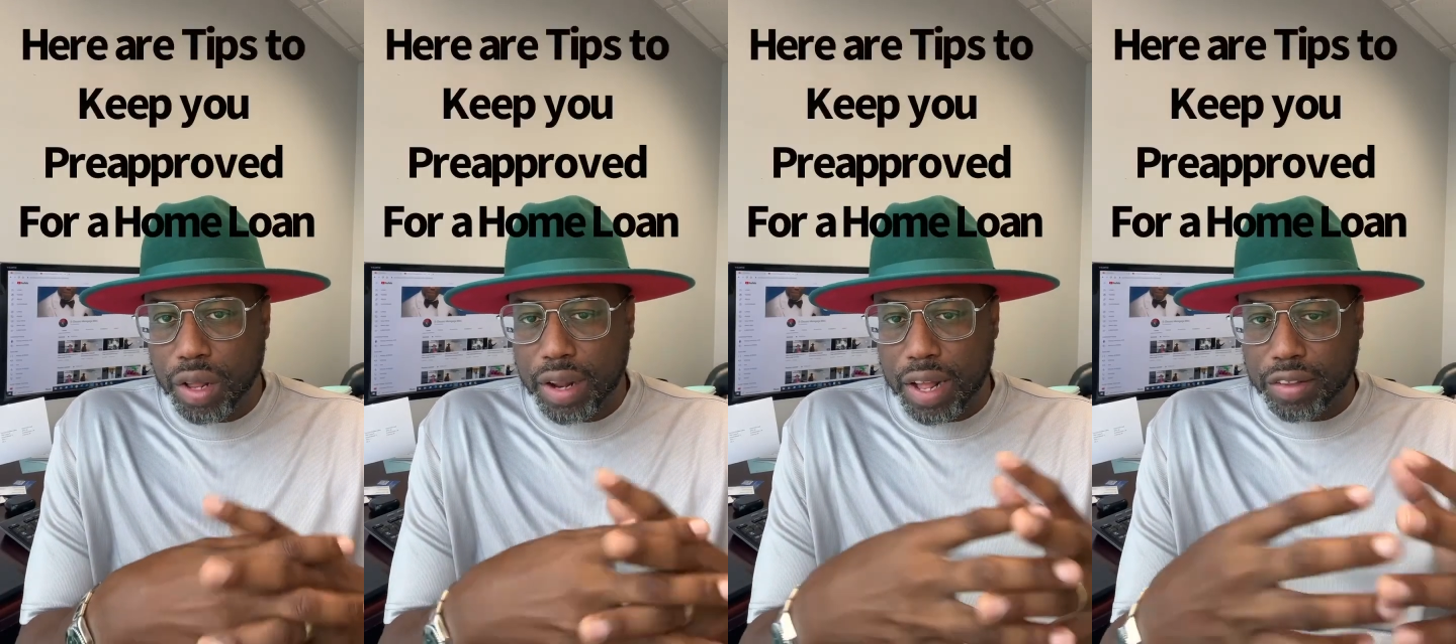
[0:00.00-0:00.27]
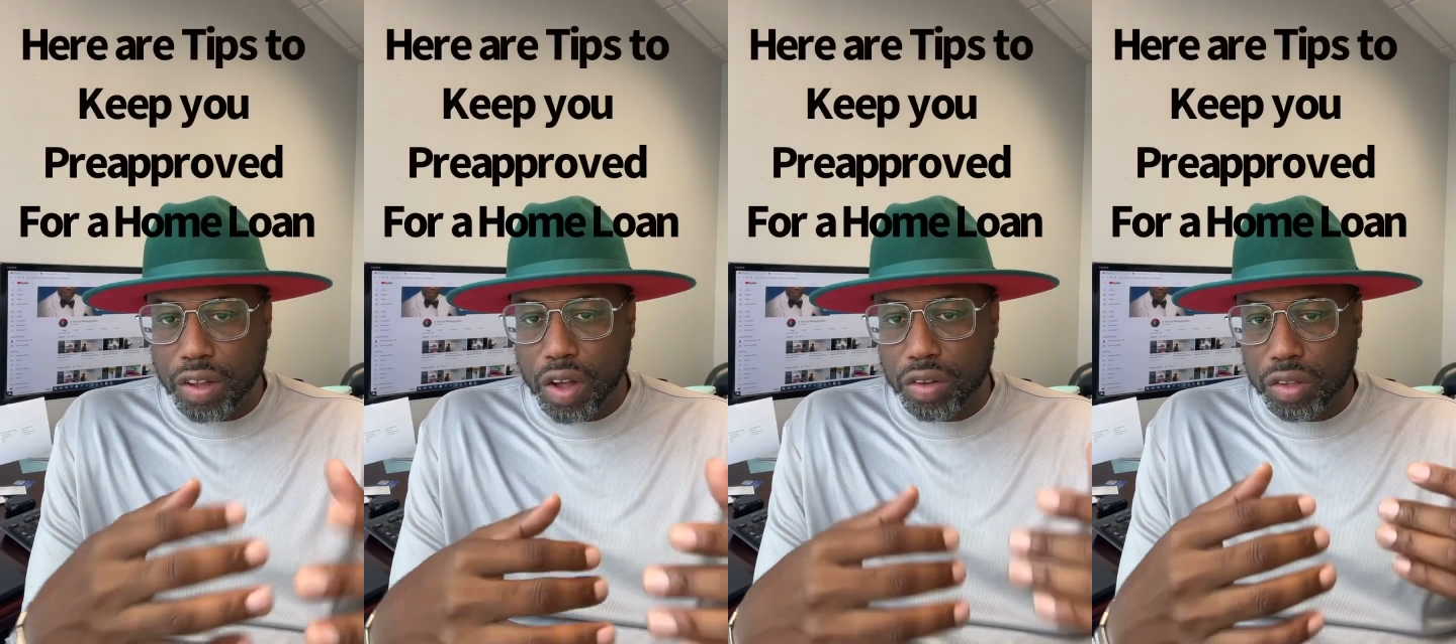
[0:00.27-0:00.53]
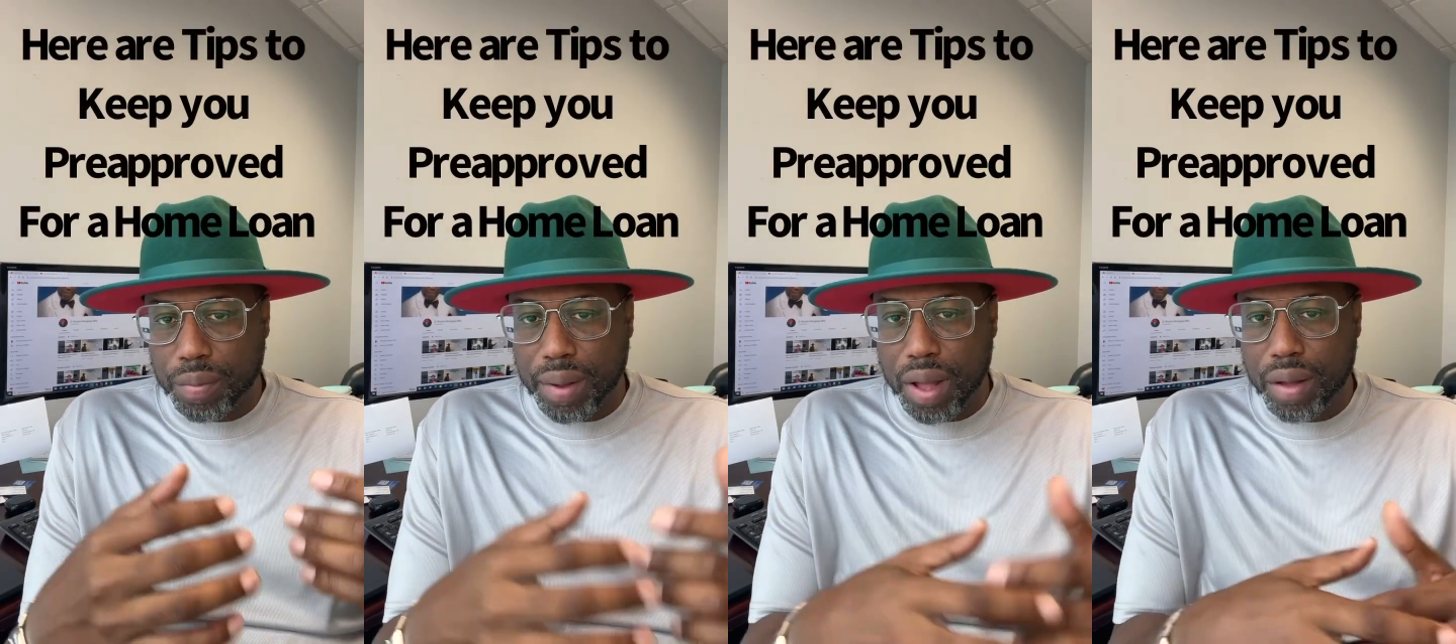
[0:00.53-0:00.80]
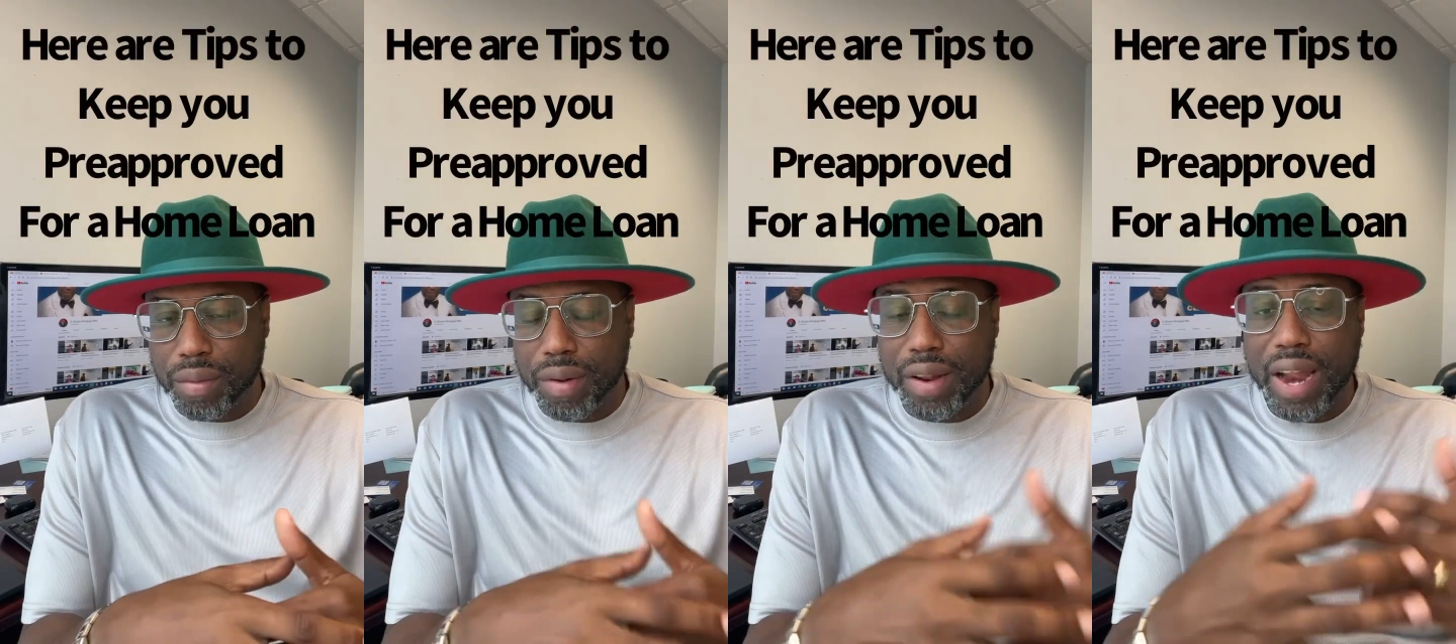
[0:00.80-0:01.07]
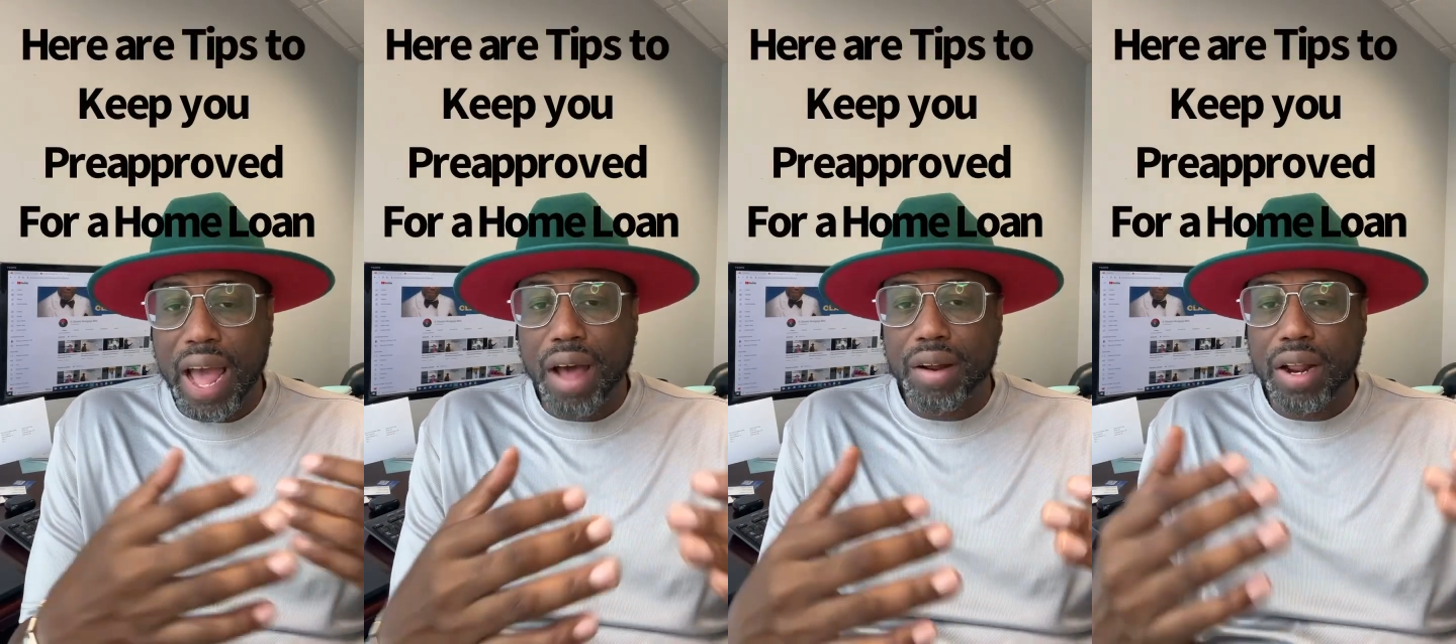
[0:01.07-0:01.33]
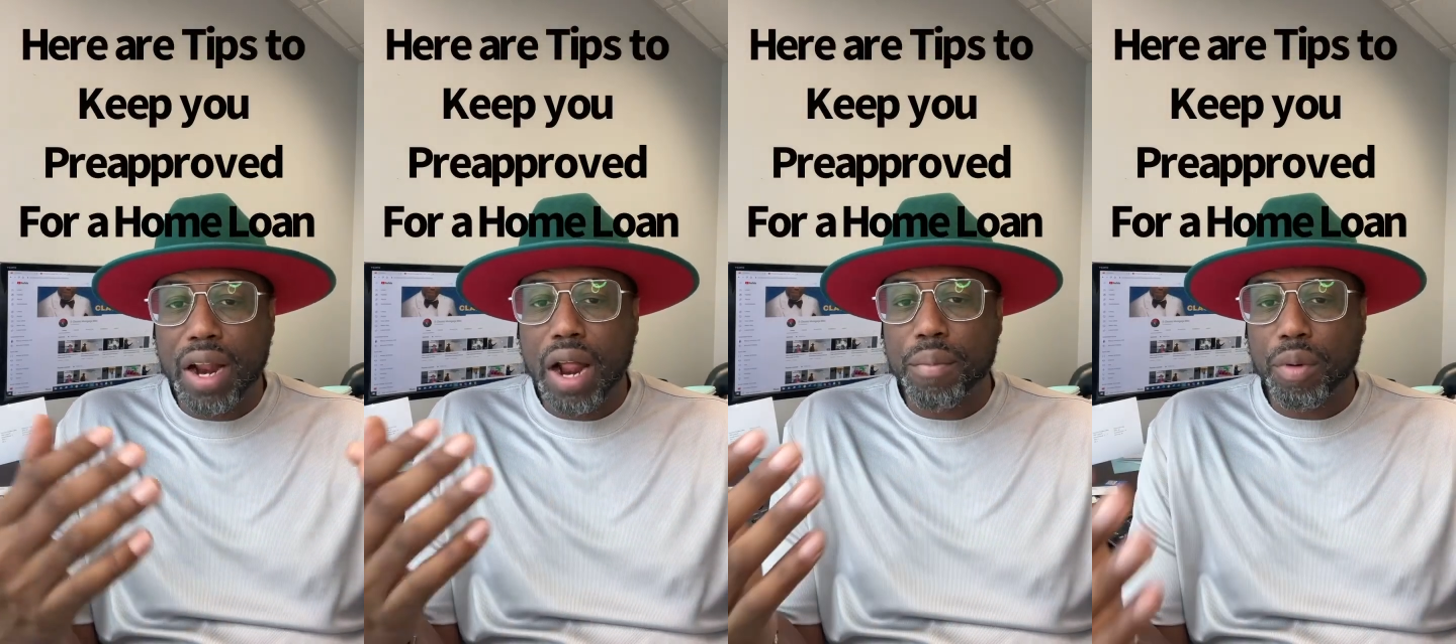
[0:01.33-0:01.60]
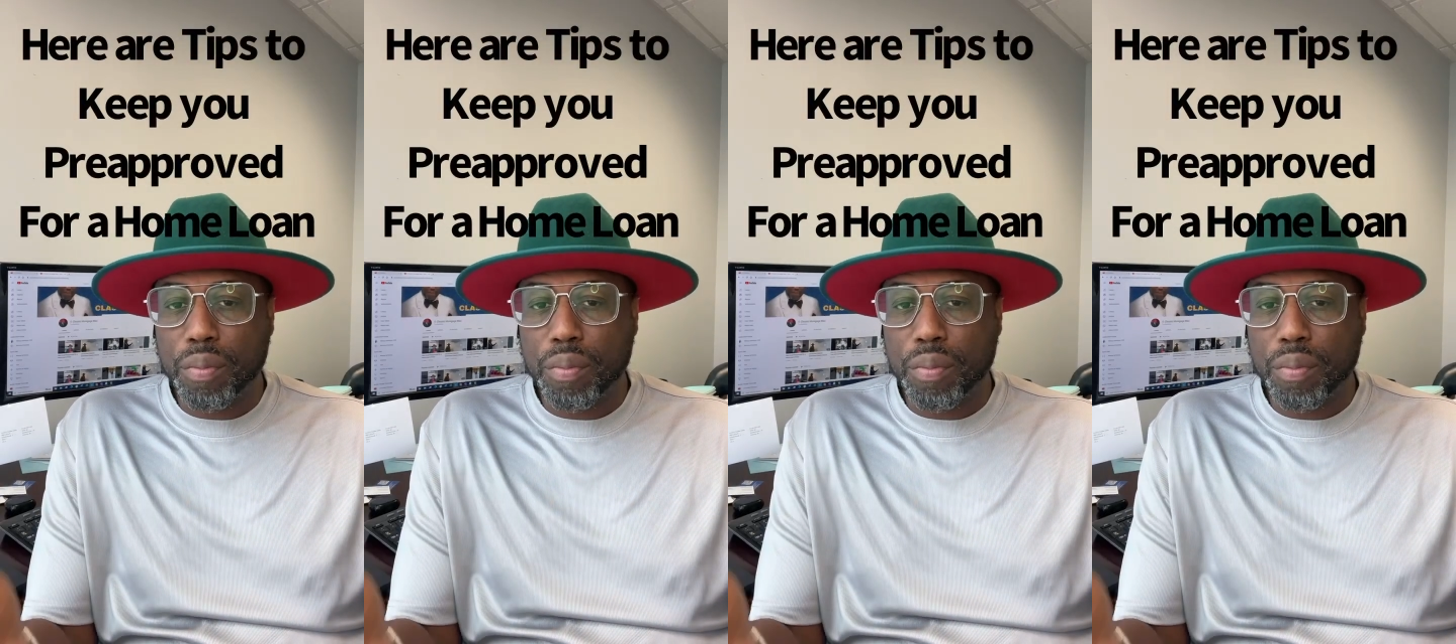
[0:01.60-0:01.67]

that talks about now that I'm